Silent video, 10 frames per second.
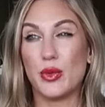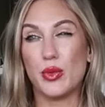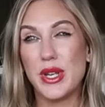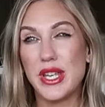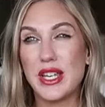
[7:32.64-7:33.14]

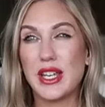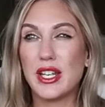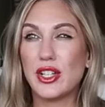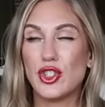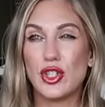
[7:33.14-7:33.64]
week,
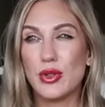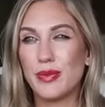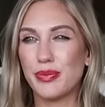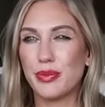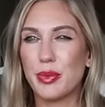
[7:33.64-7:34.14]

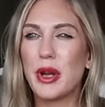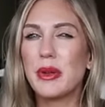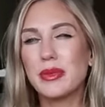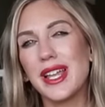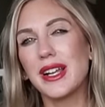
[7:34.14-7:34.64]
two,
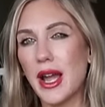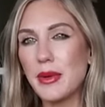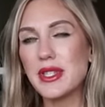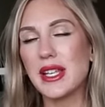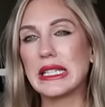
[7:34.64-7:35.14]
probably like
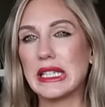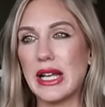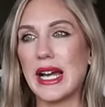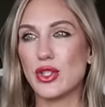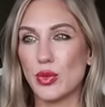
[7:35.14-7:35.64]
I would say like the
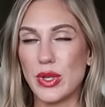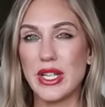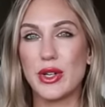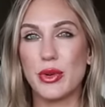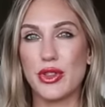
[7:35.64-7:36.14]
last
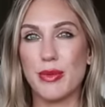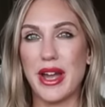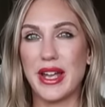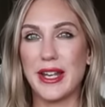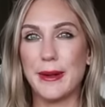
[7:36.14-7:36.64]
week with
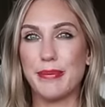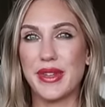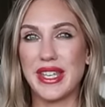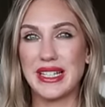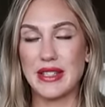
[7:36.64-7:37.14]
my
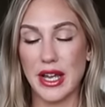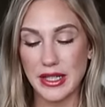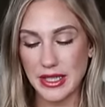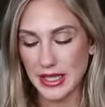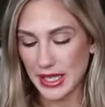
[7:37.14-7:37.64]

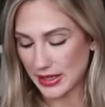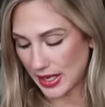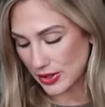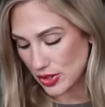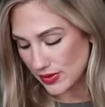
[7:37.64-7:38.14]
anxiety and
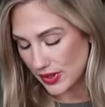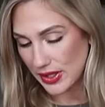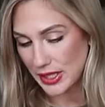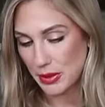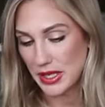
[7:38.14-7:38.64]
I just feel
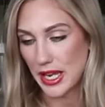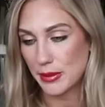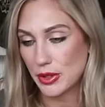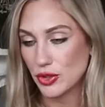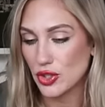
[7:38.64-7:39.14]
like being
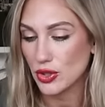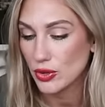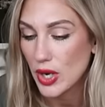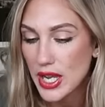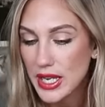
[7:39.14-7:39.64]
able
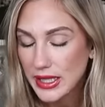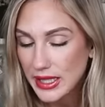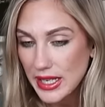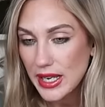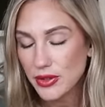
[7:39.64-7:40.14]
to
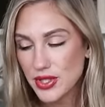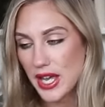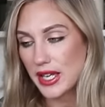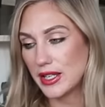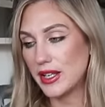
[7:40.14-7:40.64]
get
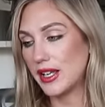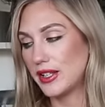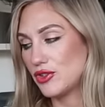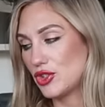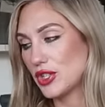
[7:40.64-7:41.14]
outside
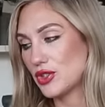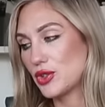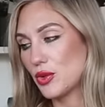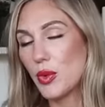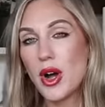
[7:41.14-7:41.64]
and
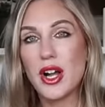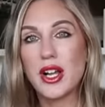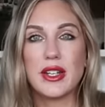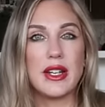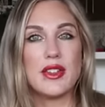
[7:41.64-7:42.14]
just
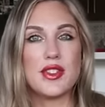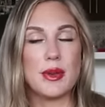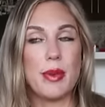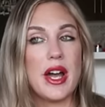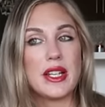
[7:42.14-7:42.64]
walk and I listen
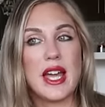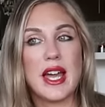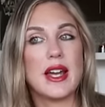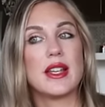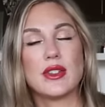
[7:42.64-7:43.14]
to
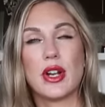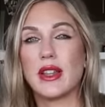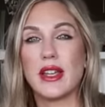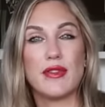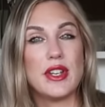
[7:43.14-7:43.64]
podcasts or
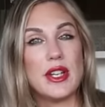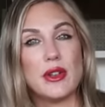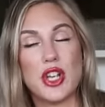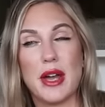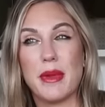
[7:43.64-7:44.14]
I like
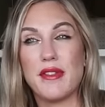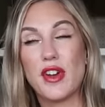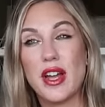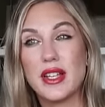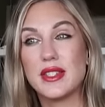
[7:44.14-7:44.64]
video chat my
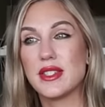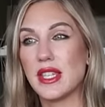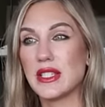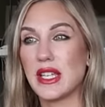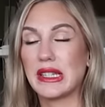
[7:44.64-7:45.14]
friends,
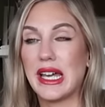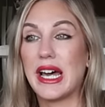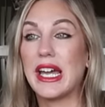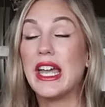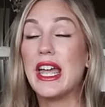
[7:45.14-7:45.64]
things like
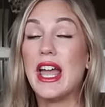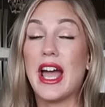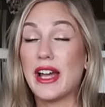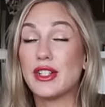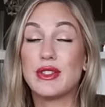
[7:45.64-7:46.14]
that.
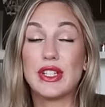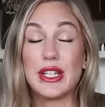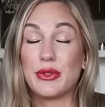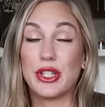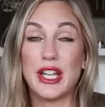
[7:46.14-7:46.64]
I just feel
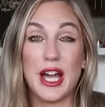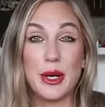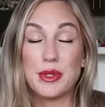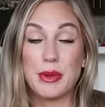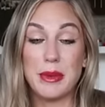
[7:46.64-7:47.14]
like it really
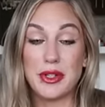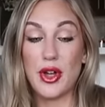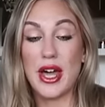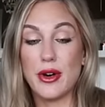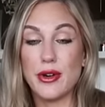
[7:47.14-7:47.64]
helps my
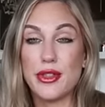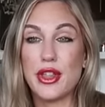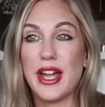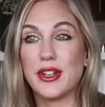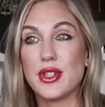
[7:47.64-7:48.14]
mental
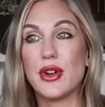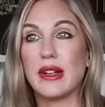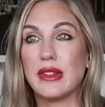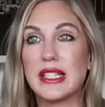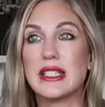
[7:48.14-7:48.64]
health. I also
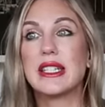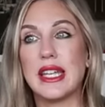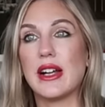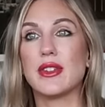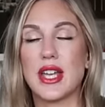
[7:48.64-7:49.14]
I like to
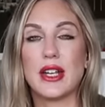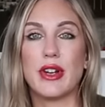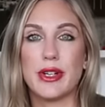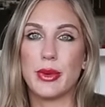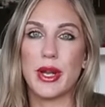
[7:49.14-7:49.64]
get outside
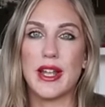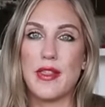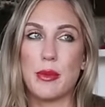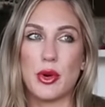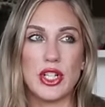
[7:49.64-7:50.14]
right away
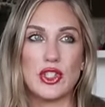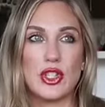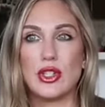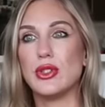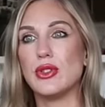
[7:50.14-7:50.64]
in the morning
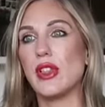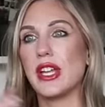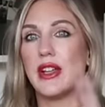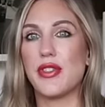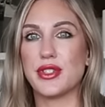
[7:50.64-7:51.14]
too,
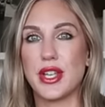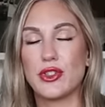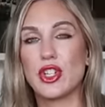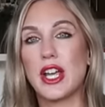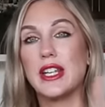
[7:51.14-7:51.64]
like get the
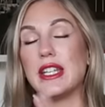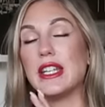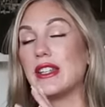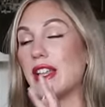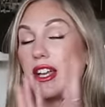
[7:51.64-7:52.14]
sunshine
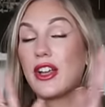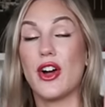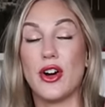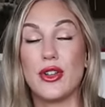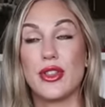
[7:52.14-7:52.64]
in, like
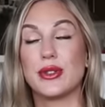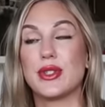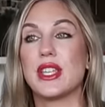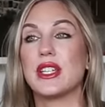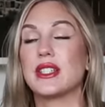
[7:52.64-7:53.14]
all
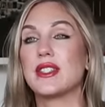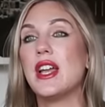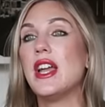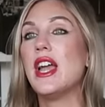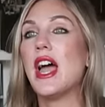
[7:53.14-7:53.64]
those things.
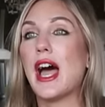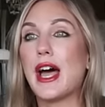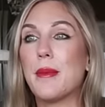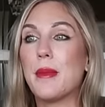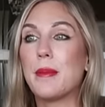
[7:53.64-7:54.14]

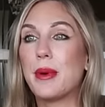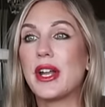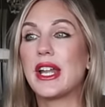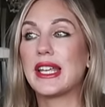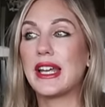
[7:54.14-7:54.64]
Um,
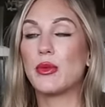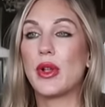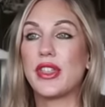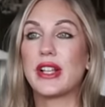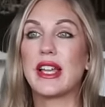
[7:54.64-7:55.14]
but again,
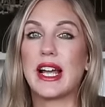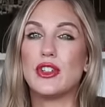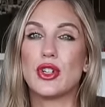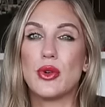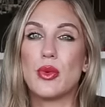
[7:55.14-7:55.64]
one thing like
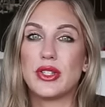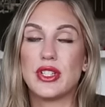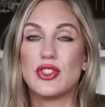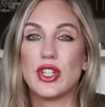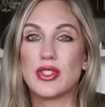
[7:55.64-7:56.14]
I don't want
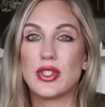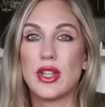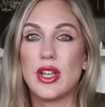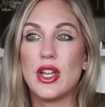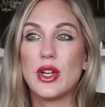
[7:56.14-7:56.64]
to just
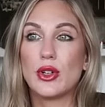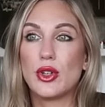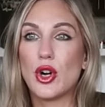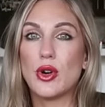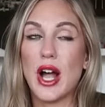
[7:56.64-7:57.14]

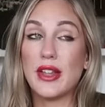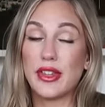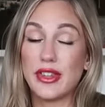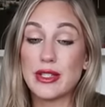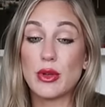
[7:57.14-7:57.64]
go
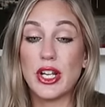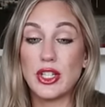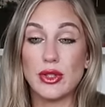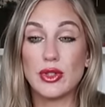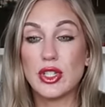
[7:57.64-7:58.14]
that's what
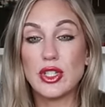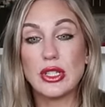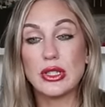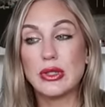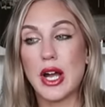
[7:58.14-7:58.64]
i used to
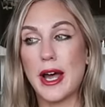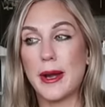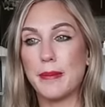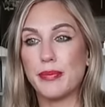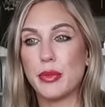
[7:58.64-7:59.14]
do
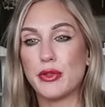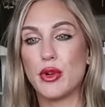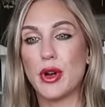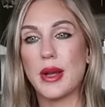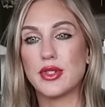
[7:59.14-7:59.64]
um,
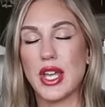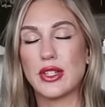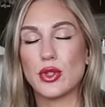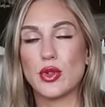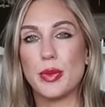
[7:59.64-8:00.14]
before i was
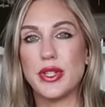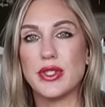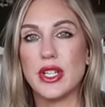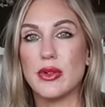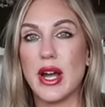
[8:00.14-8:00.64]
diagnosed with
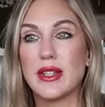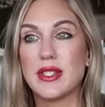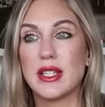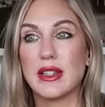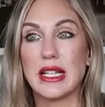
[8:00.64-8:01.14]

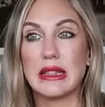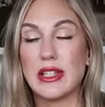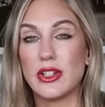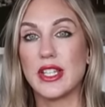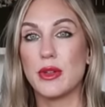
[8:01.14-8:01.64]
pcos like
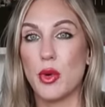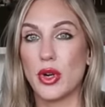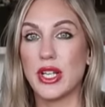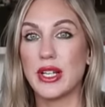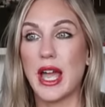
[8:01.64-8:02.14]
literally in the
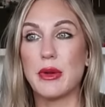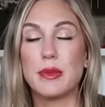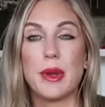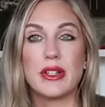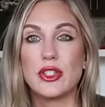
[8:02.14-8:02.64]
morning i
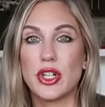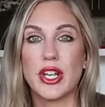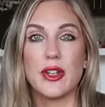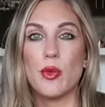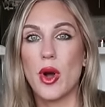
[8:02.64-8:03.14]
would barely
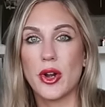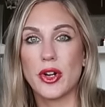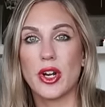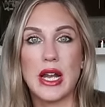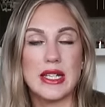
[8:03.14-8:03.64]
drink any
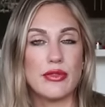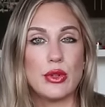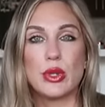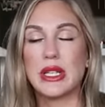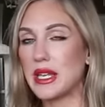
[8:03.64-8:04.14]
water i
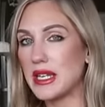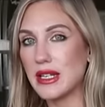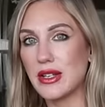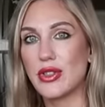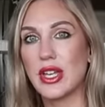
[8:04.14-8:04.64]
definitely wouldn't eat
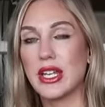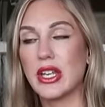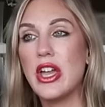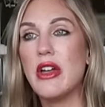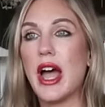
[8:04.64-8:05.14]

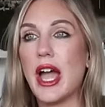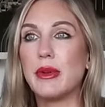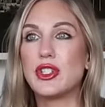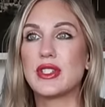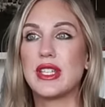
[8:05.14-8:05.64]
anything i
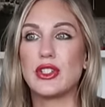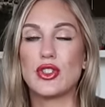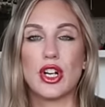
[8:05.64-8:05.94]
would just get to